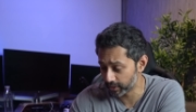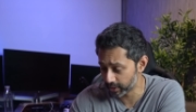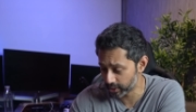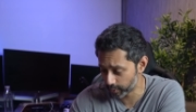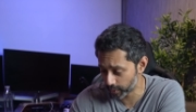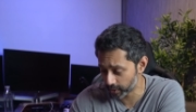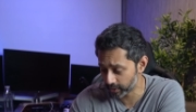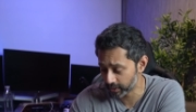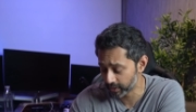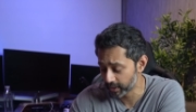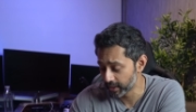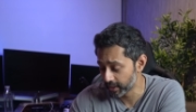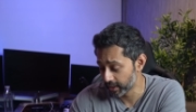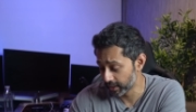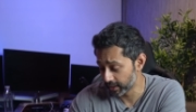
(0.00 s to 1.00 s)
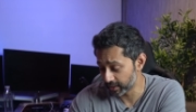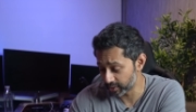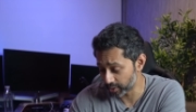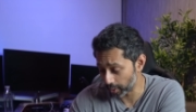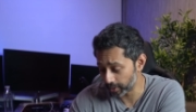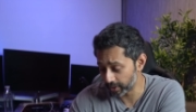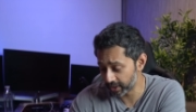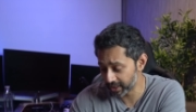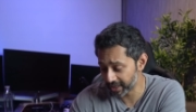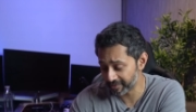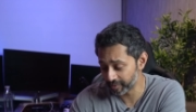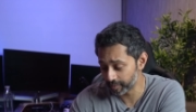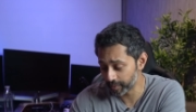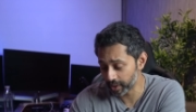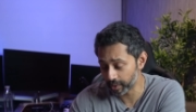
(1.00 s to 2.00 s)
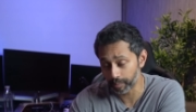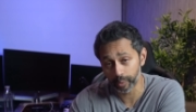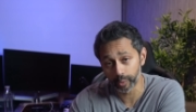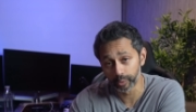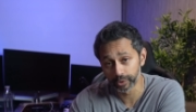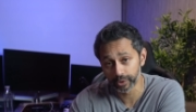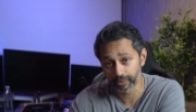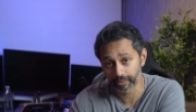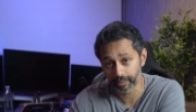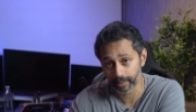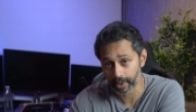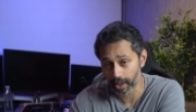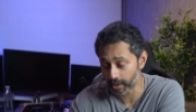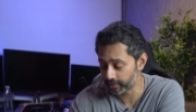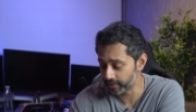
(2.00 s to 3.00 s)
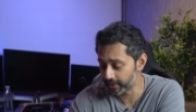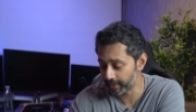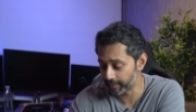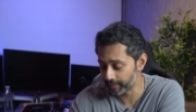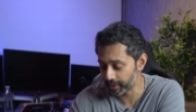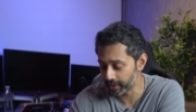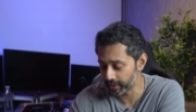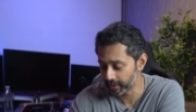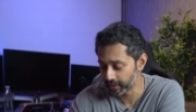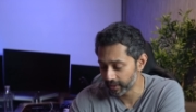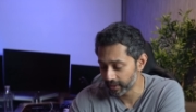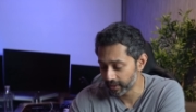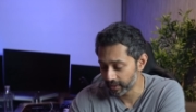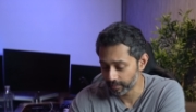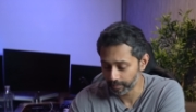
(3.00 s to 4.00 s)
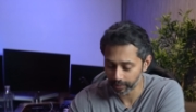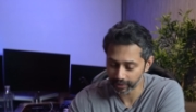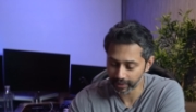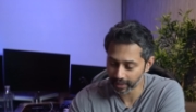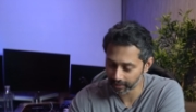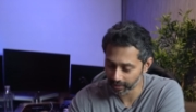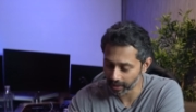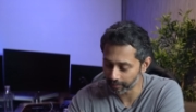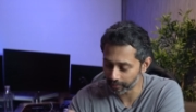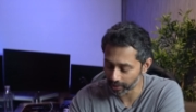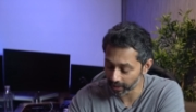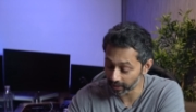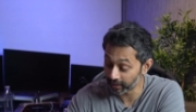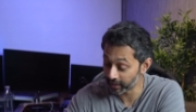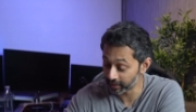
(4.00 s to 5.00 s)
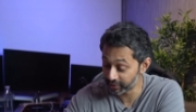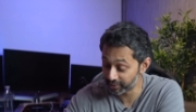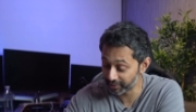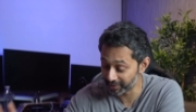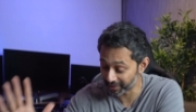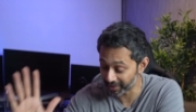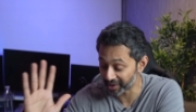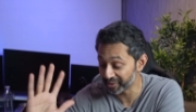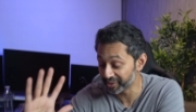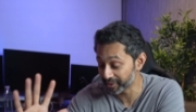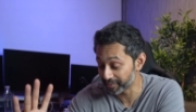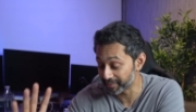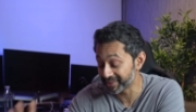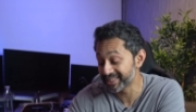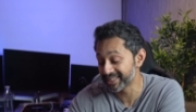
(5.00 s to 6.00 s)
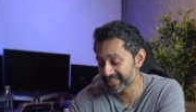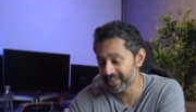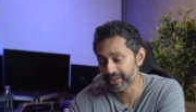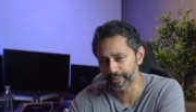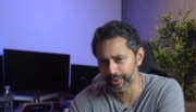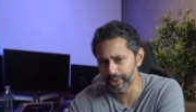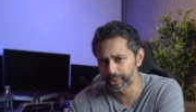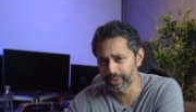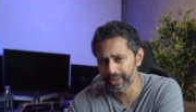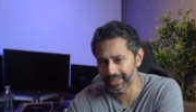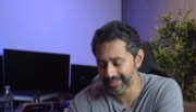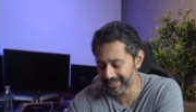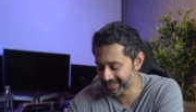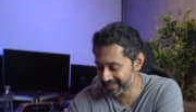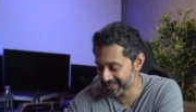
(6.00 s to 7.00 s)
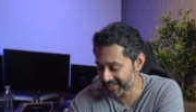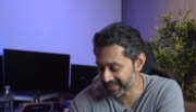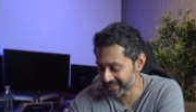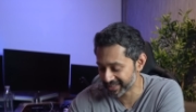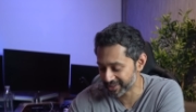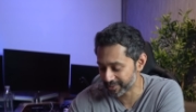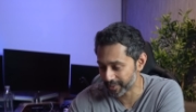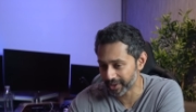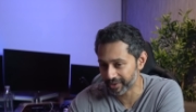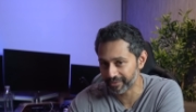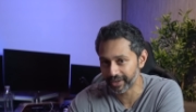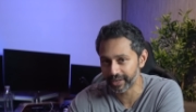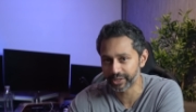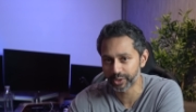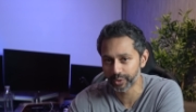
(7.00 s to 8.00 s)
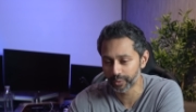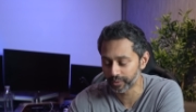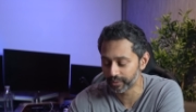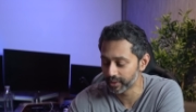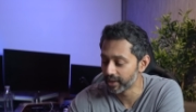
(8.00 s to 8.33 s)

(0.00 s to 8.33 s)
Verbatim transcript: This one has already given me a boost of over one hundred M B, but that I'm right next to the router, but still, we'll do a distance test as well very soon.